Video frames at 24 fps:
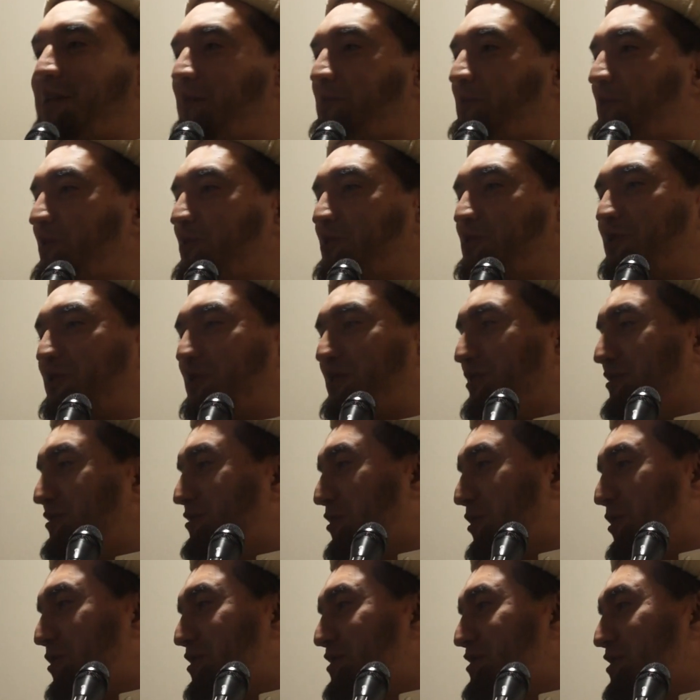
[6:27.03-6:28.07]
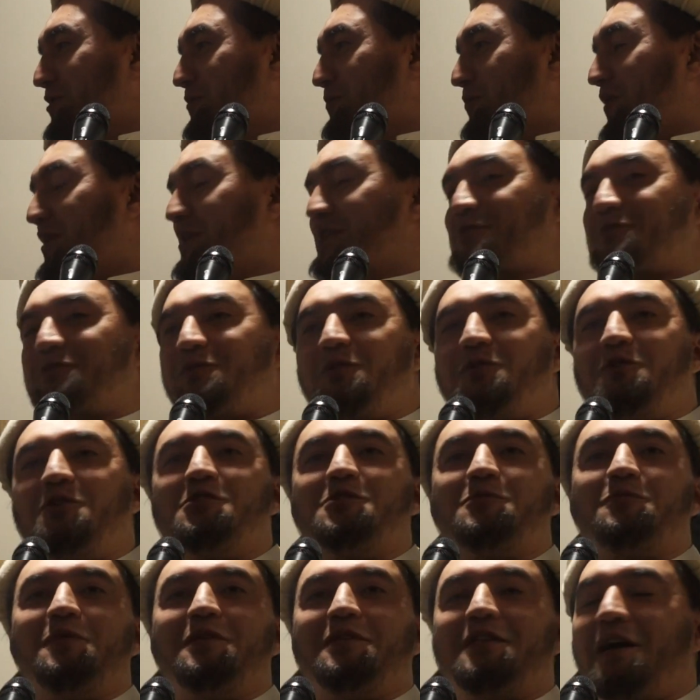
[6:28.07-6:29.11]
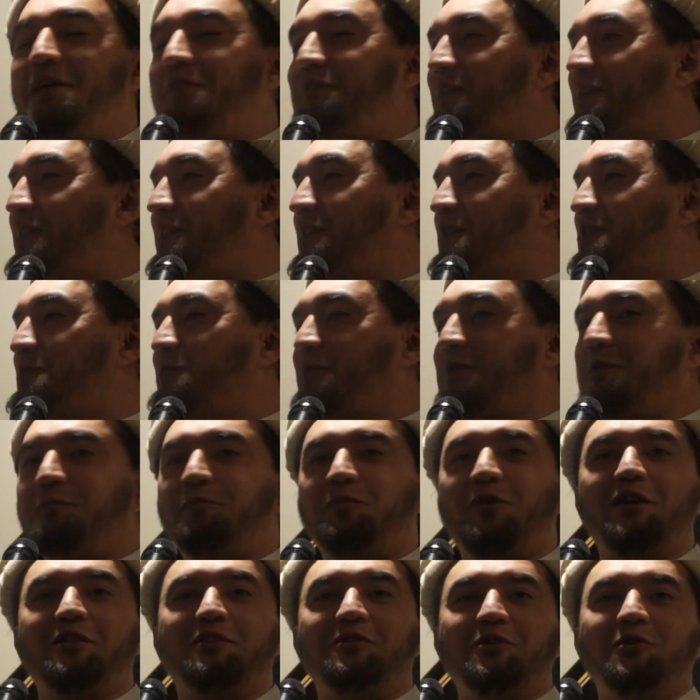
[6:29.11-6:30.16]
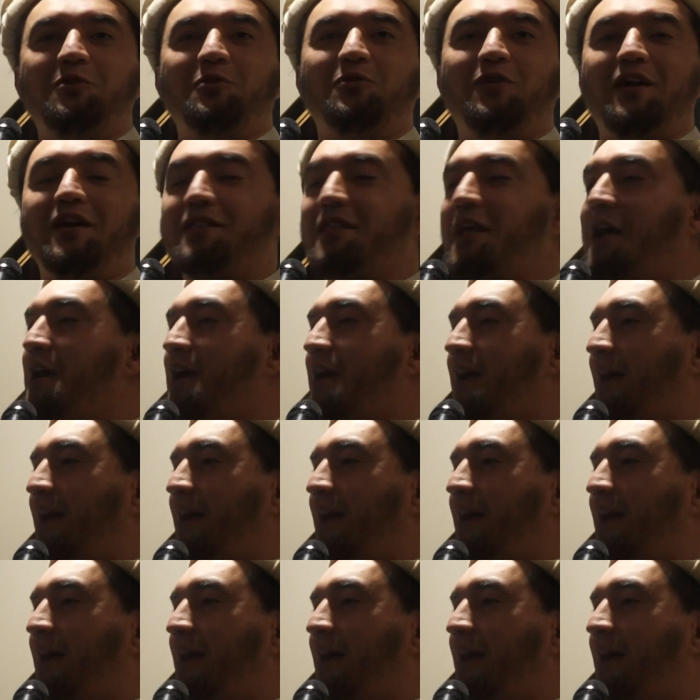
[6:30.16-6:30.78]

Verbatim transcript: temperature control is in place, nourishment, everything's being brought to you, right?